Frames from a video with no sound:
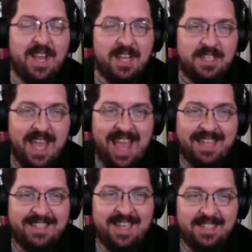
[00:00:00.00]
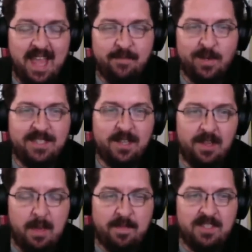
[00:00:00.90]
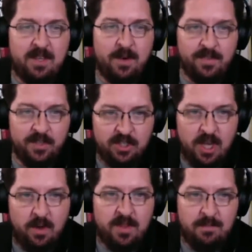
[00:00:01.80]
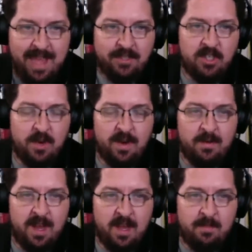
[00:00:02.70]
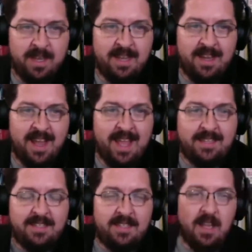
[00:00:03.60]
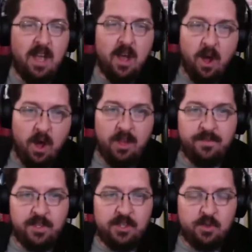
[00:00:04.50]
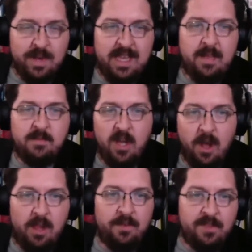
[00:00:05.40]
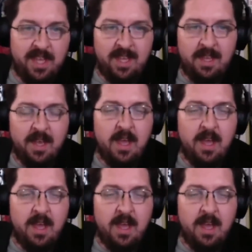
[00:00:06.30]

To access every single episode of the show, the main show on Monday nights, all of the streams, all of the